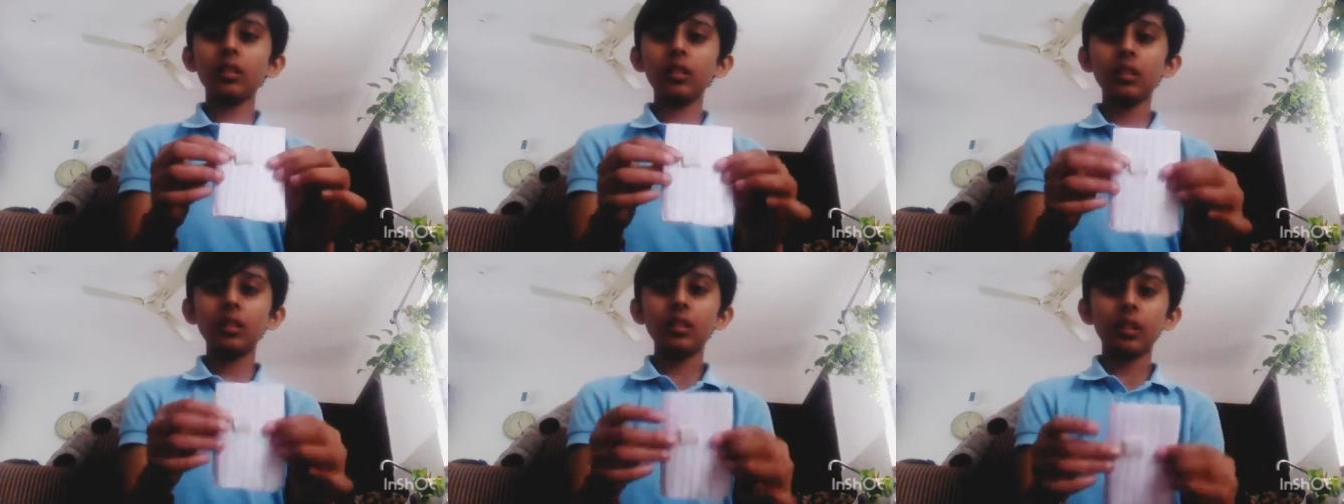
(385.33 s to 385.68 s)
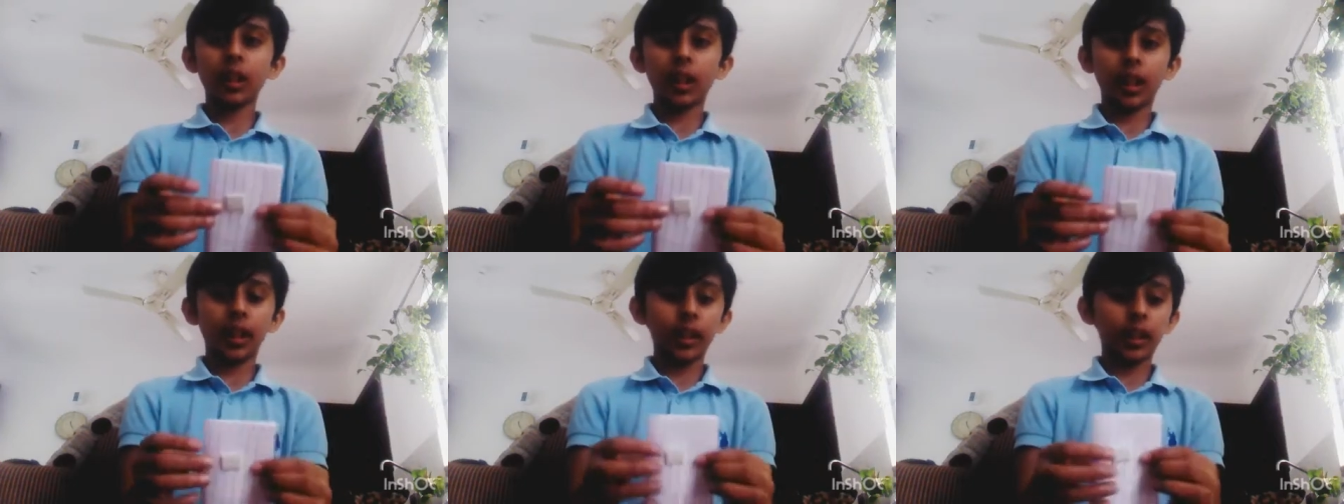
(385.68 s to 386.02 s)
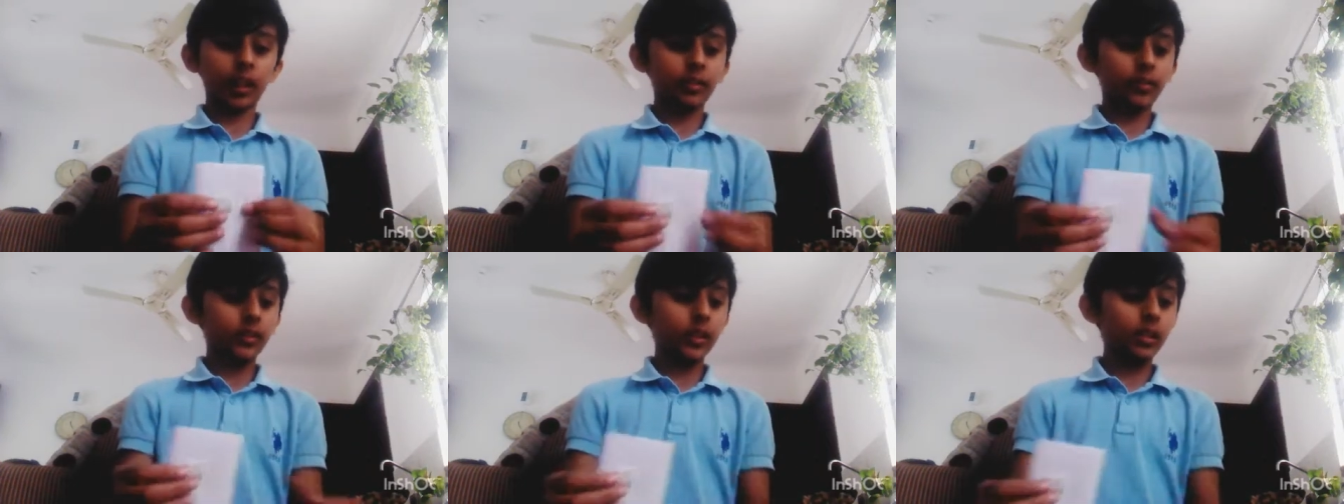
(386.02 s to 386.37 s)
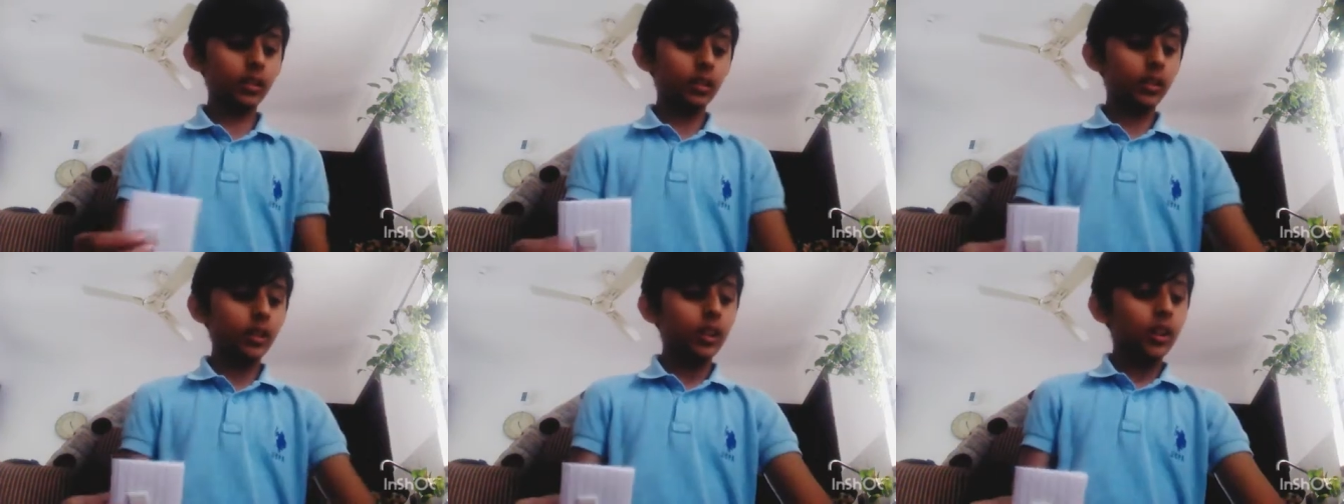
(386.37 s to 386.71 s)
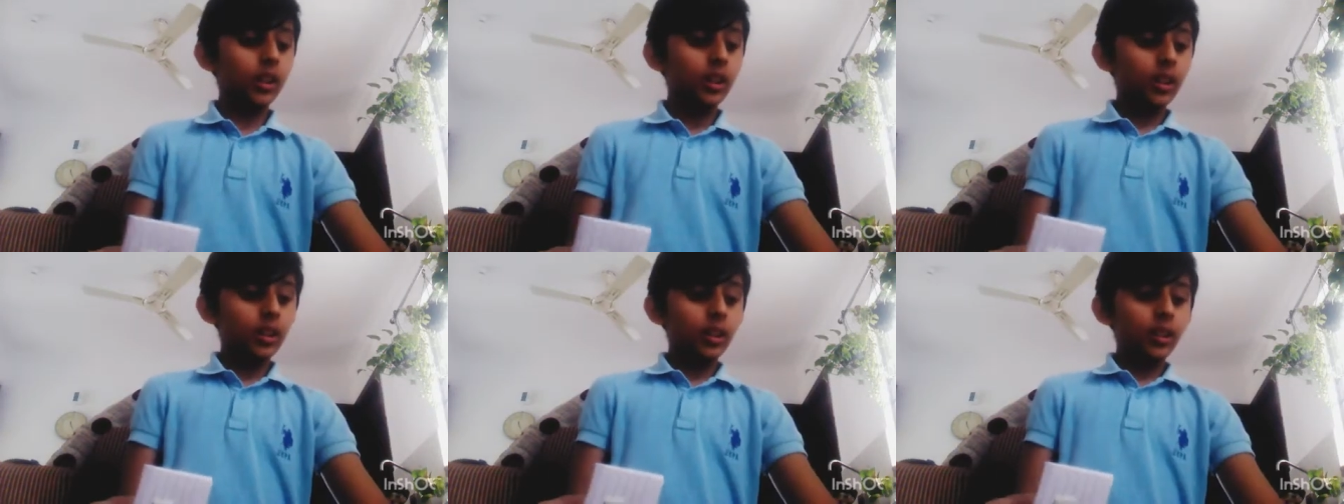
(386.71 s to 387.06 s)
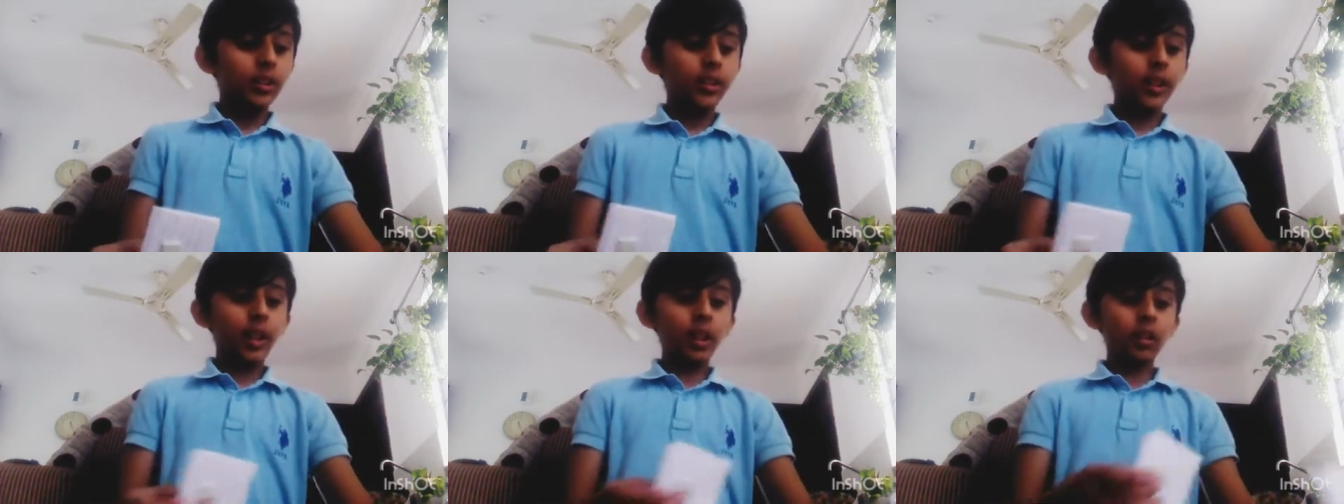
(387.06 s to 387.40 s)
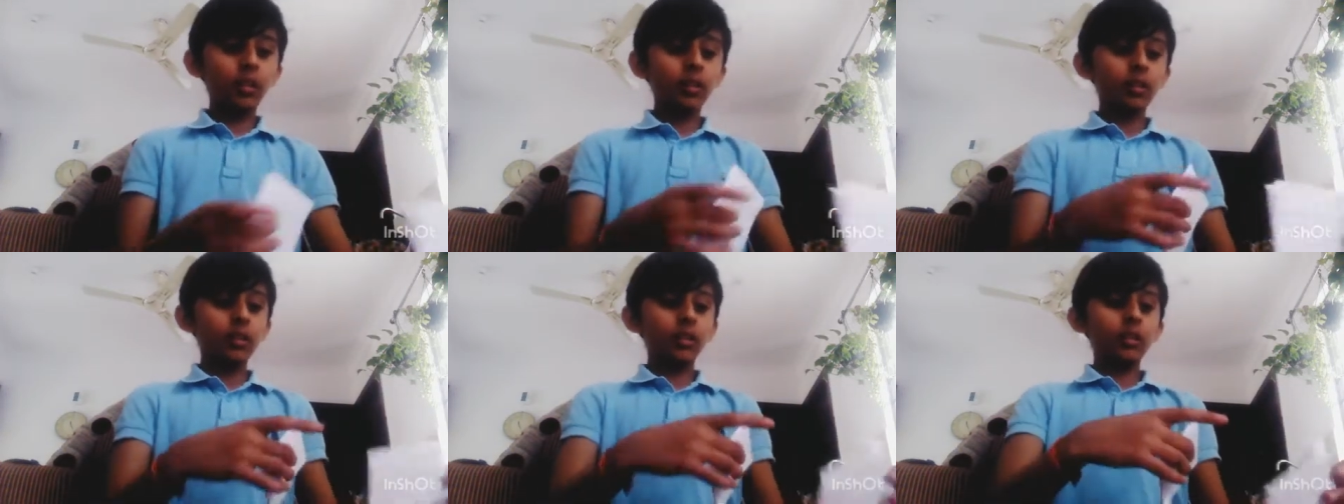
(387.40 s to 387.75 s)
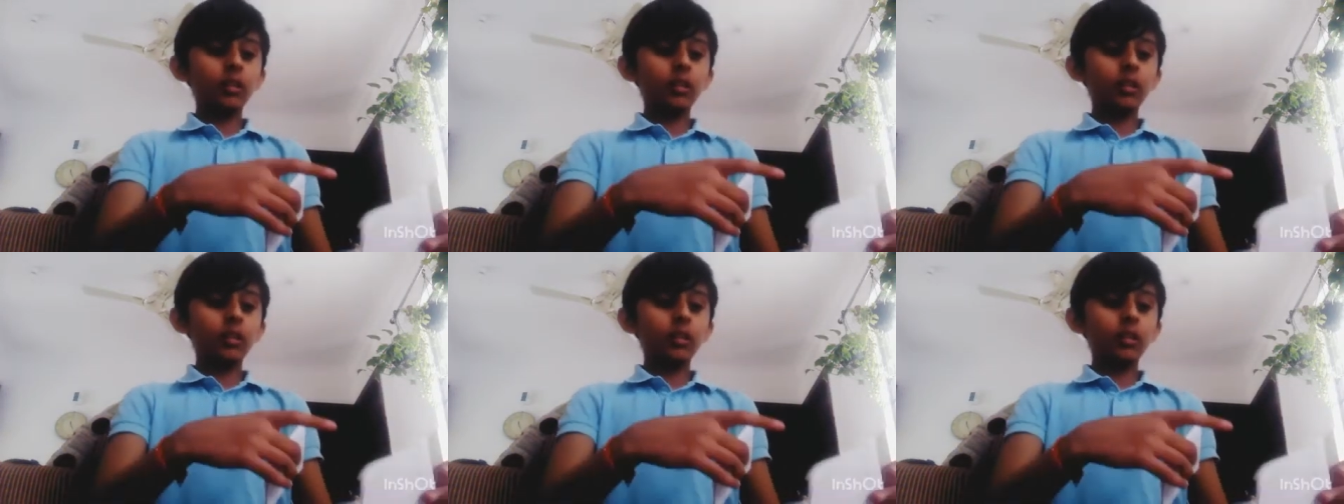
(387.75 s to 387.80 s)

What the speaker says: Like I kept it. Now